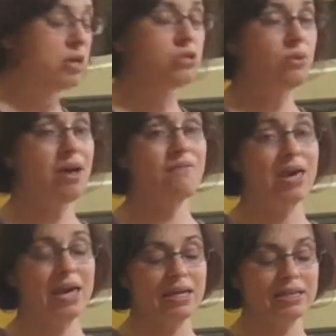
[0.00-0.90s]
So I have
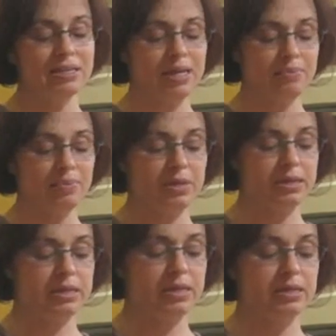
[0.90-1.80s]
8 date
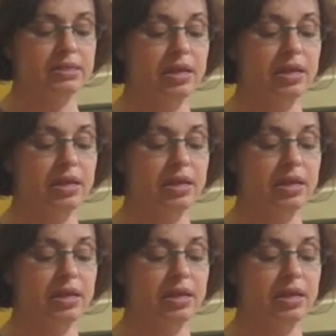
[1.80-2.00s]
pieces,